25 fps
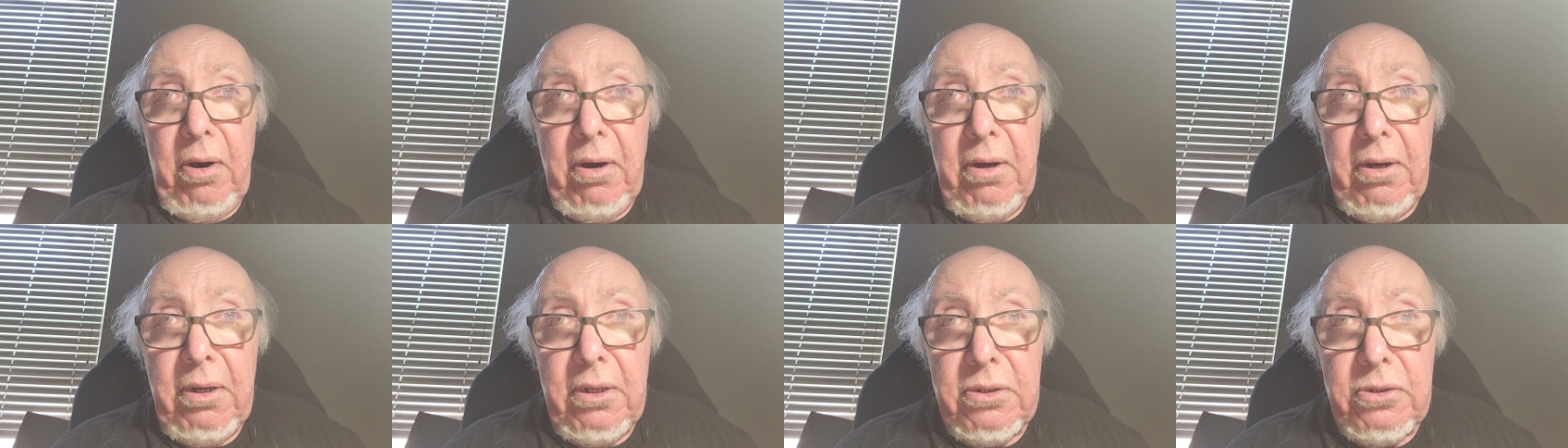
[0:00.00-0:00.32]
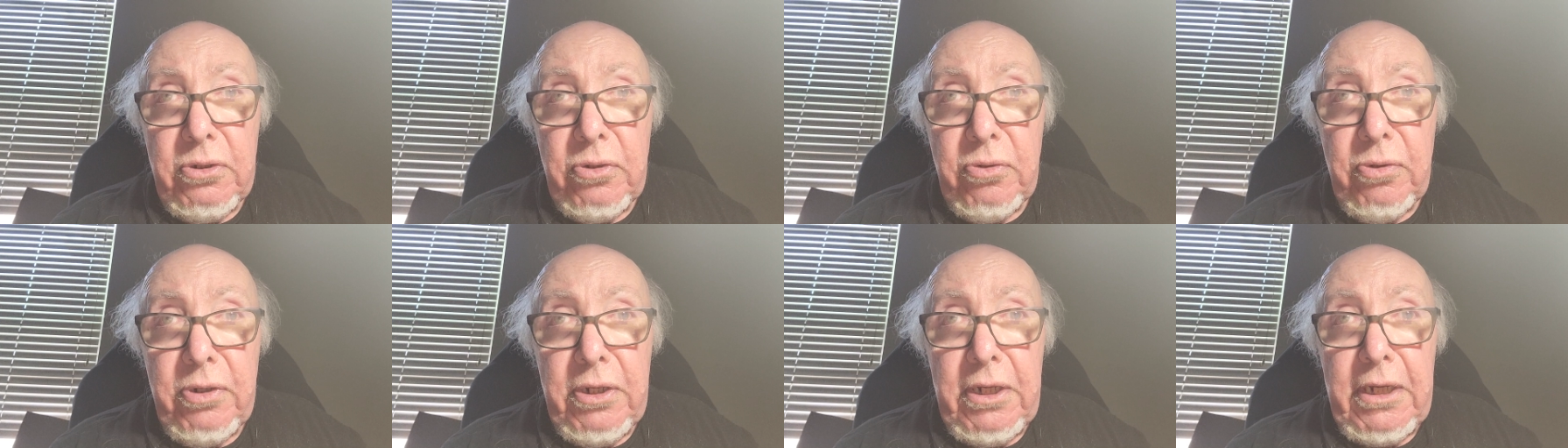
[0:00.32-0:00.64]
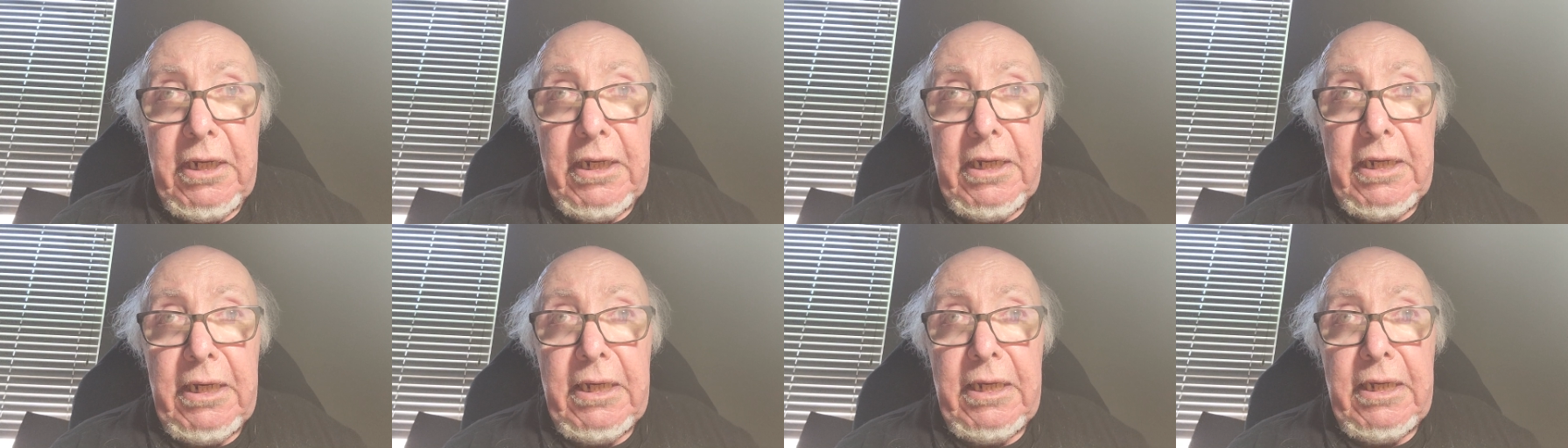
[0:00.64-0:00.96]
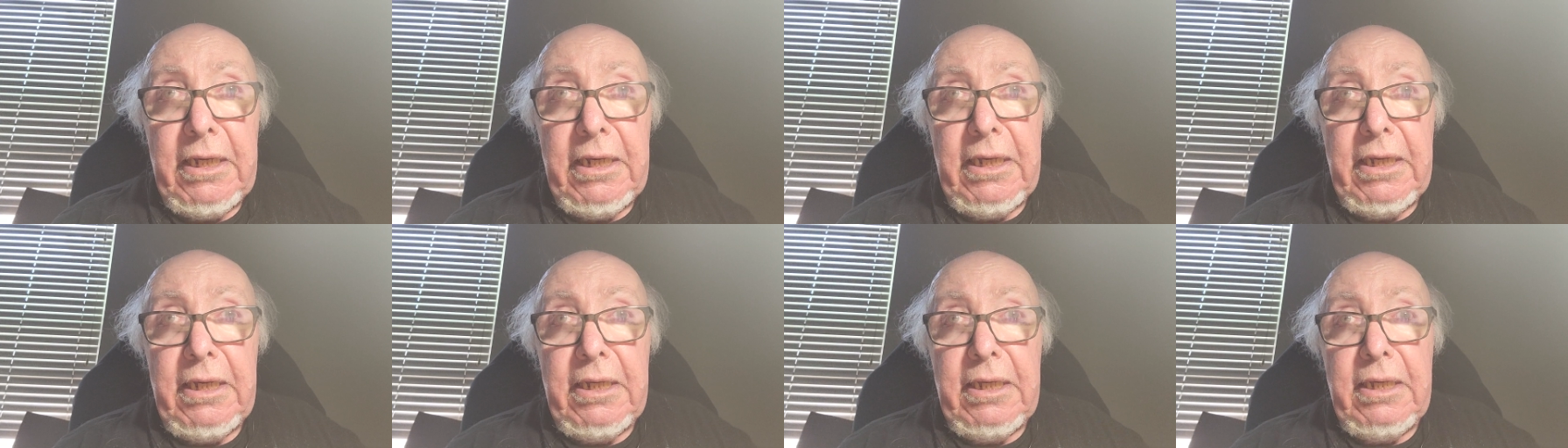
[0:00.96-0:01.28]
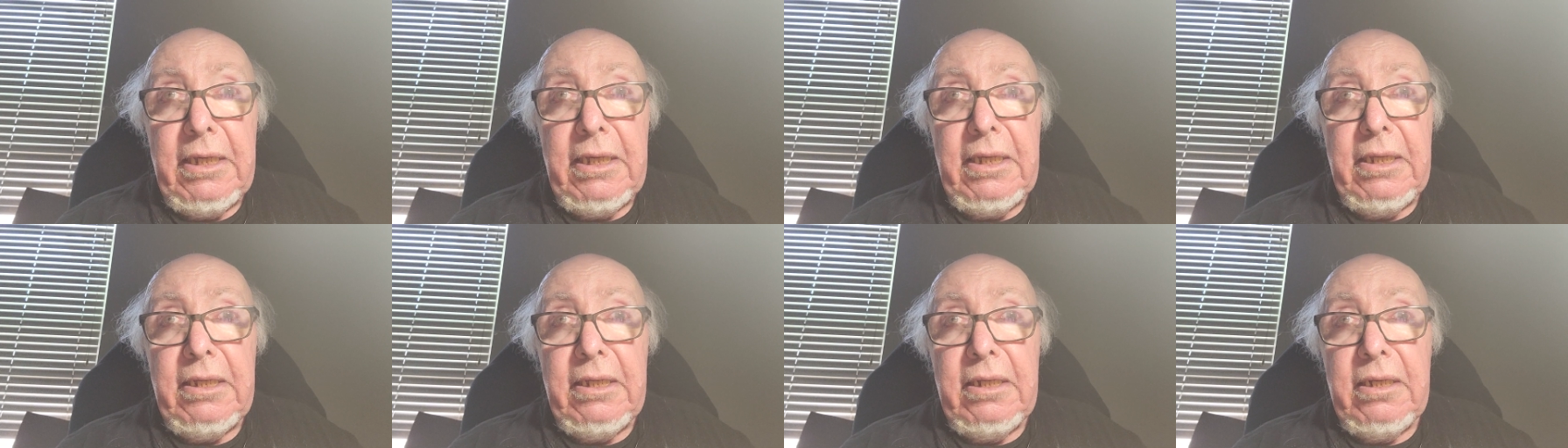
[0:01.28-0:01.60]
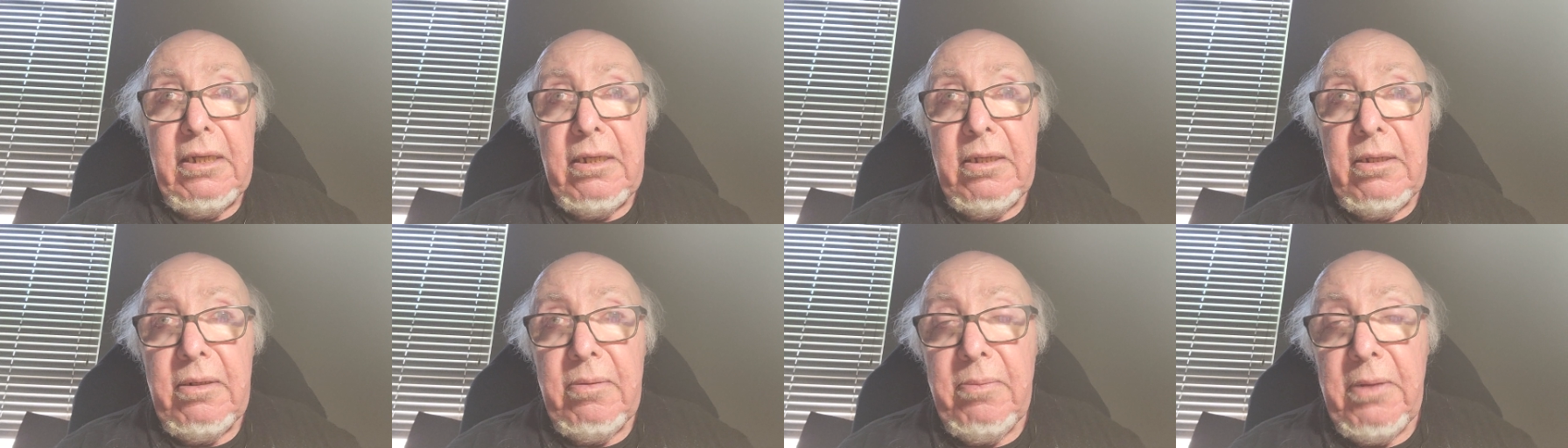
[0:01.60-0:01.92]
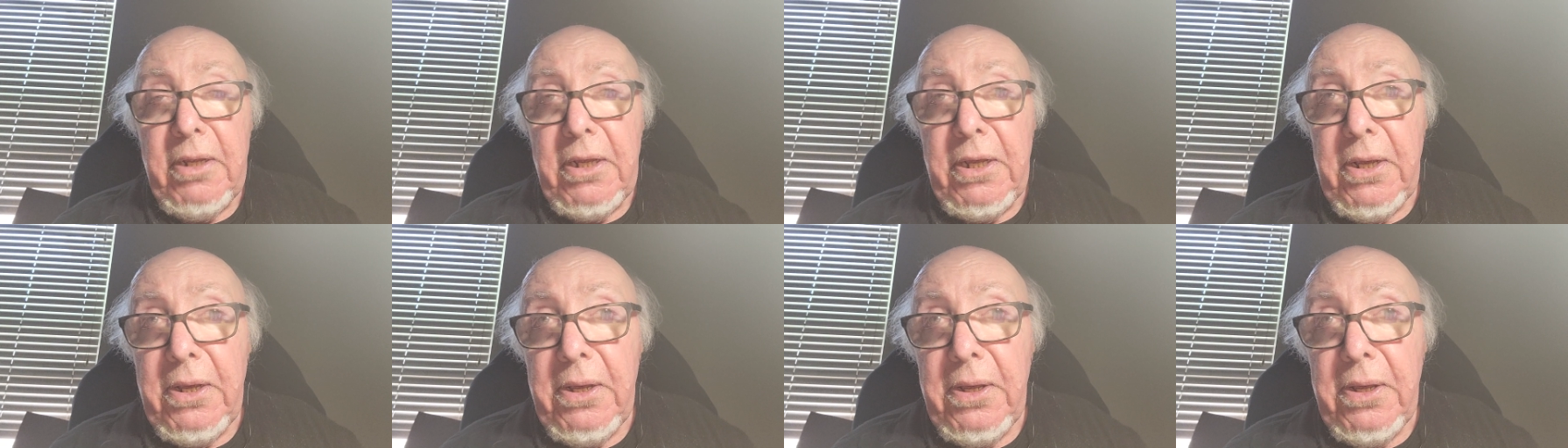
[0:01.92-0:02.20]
on dreaming?